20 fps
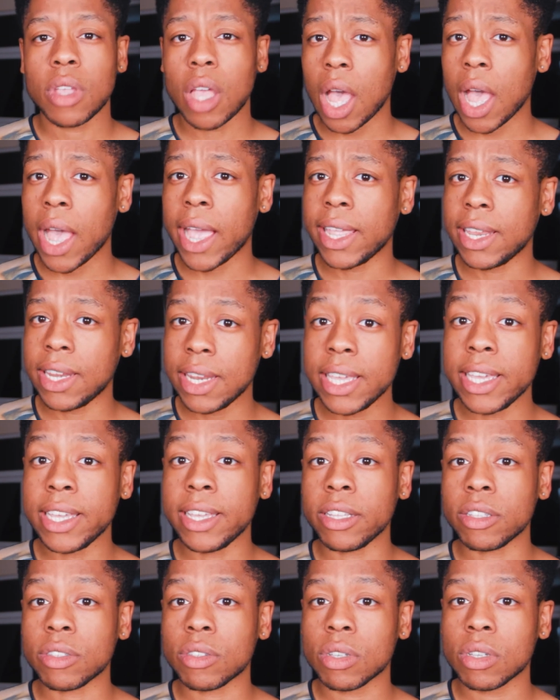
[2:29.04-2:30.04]
I
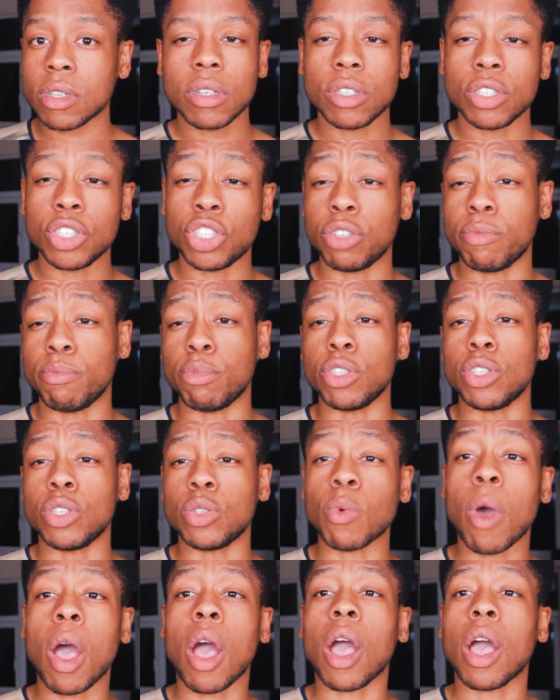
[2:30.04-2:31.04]
need, j'ai
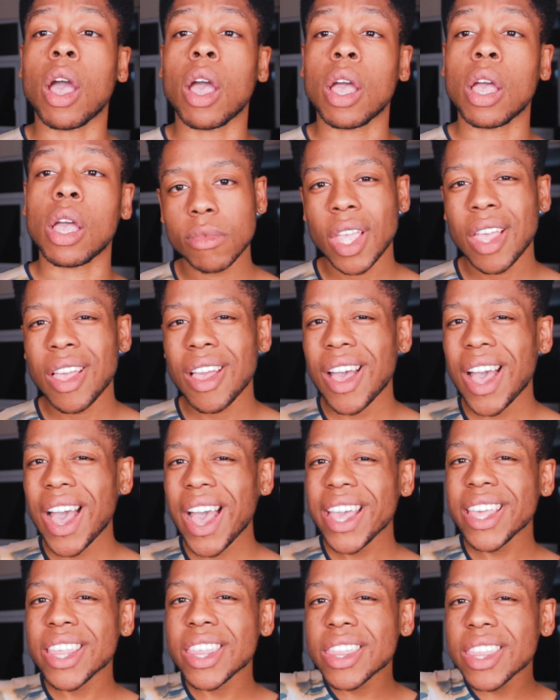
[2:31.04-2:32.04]
besoin,
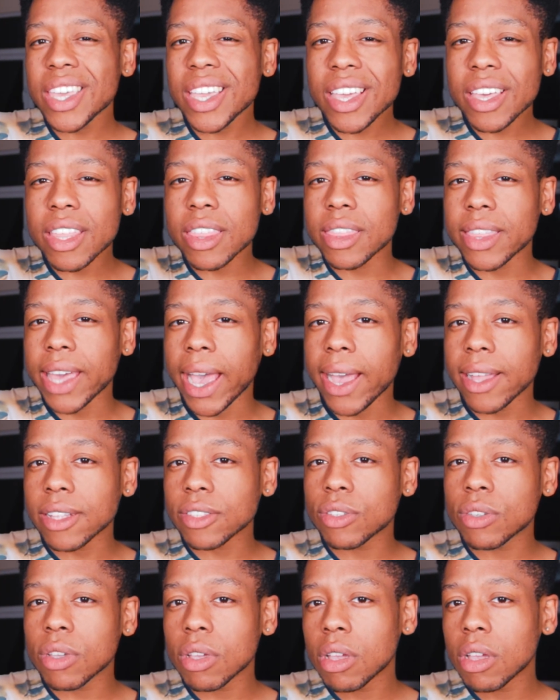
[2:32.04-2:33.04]
I think
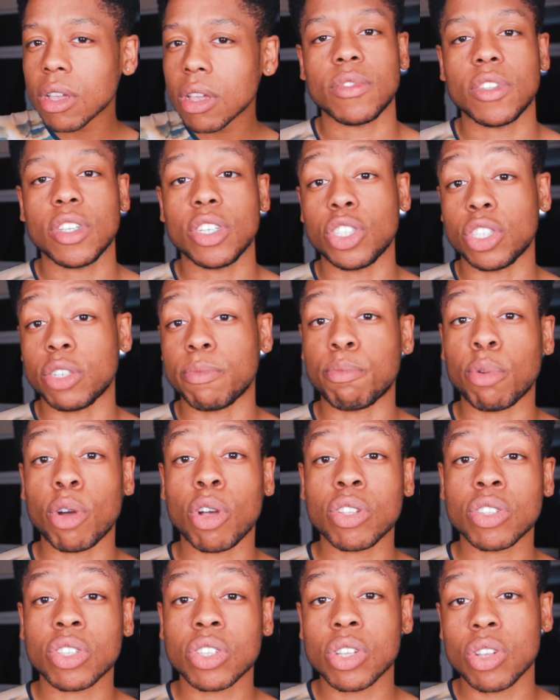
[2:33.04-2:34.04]
that, je
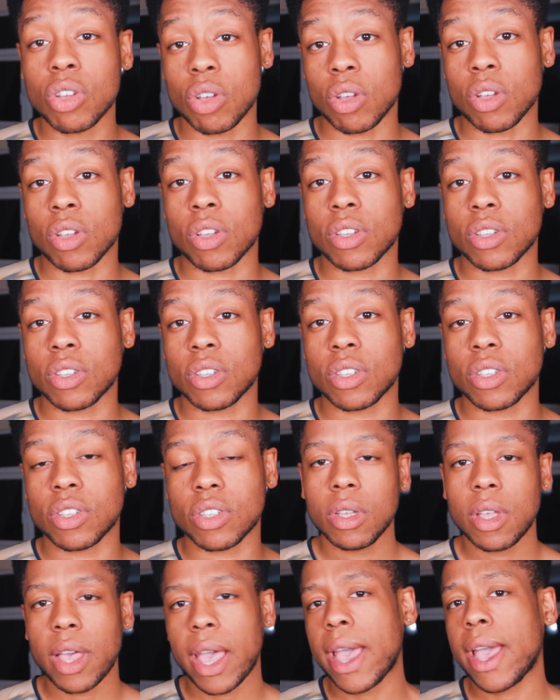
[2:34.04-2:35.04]
pense que,
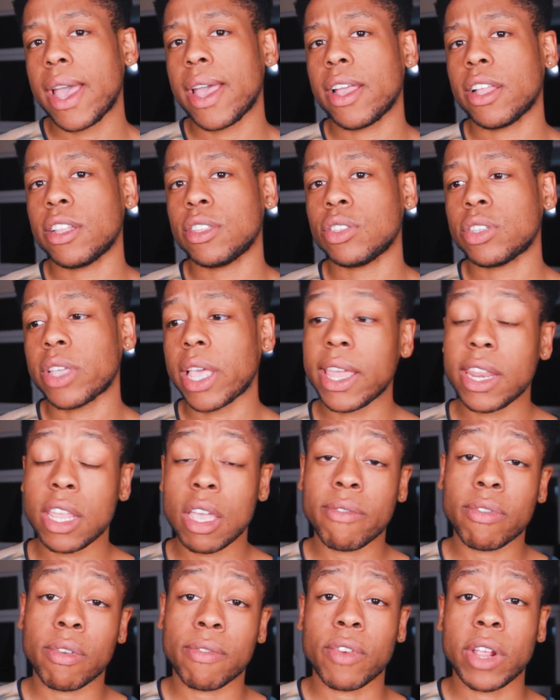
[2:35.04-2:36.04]
and any
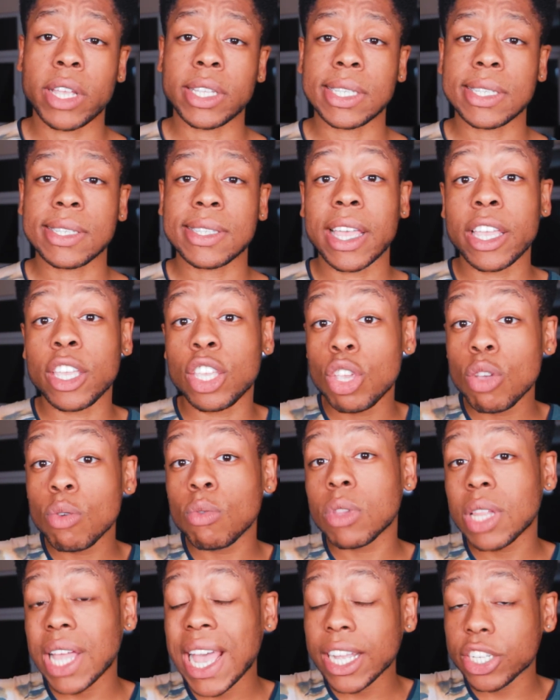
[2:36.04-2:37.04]
other phrases that you
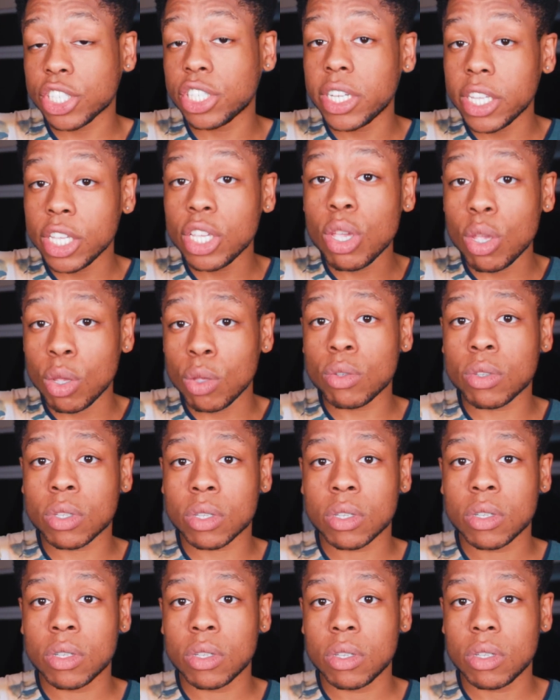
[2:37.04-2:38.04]
will actually
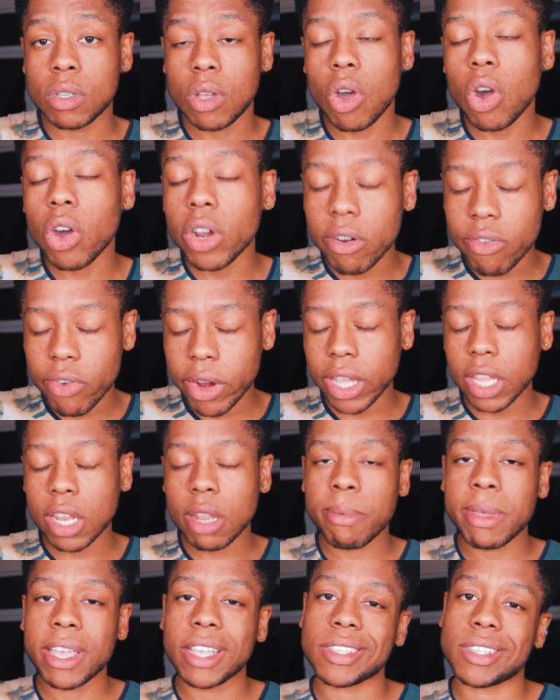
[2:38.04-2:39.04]
use on a
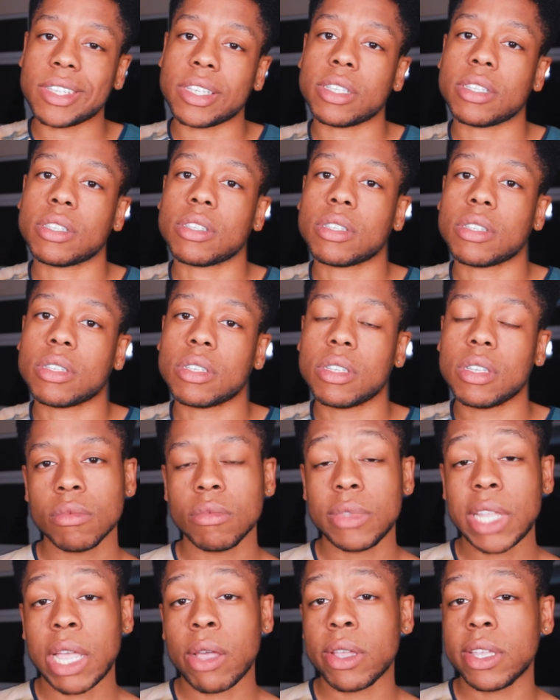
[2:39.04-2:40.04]
regular basis.
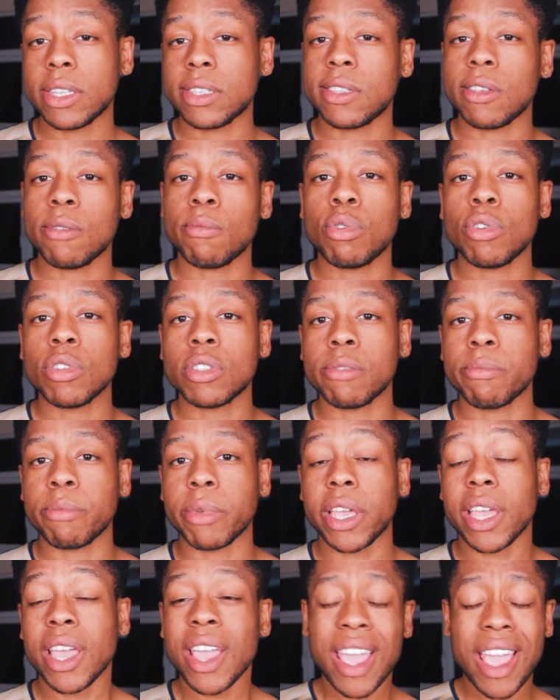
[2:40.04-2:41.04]
Now here's the important
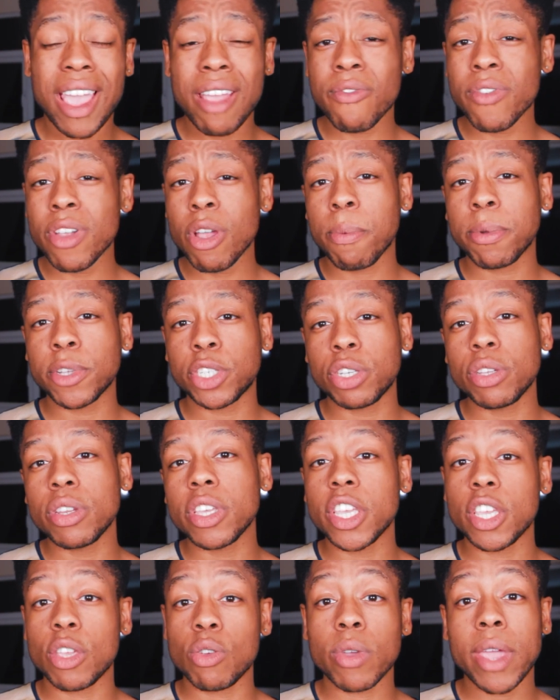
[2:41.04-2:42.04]
bit. Every
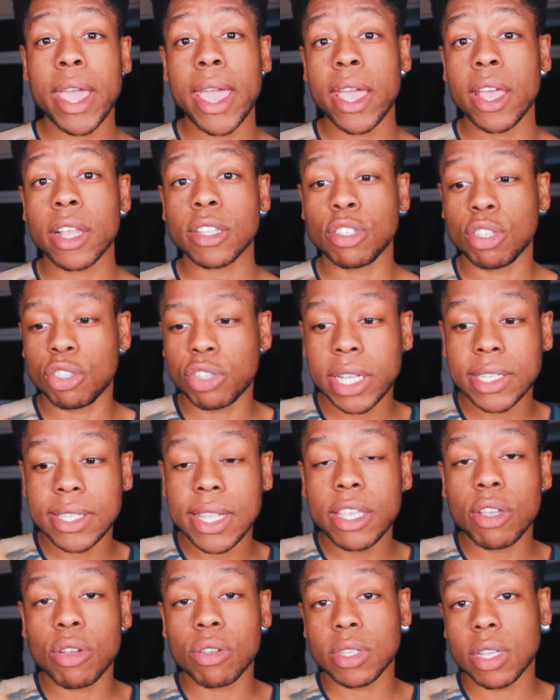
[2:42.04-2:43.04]
opportunity you get to
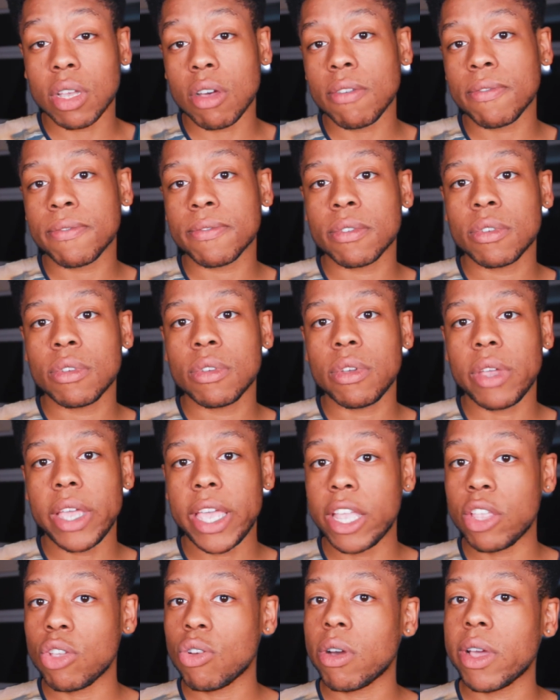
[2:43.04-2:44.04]
translate yourself
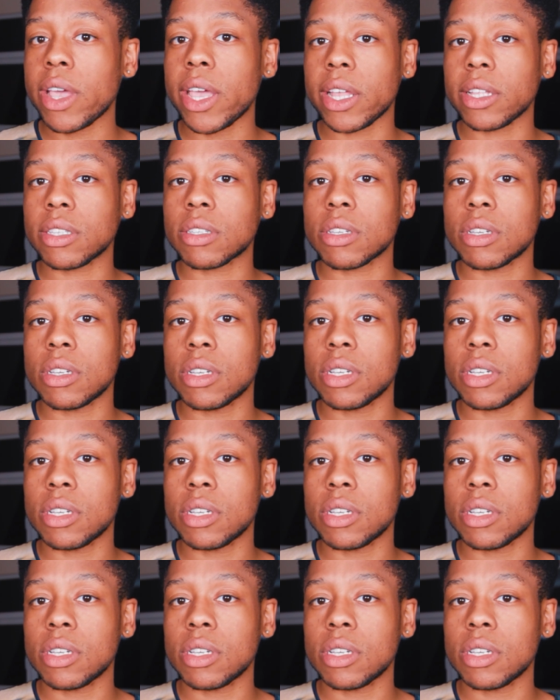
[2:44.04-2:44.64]
in your head,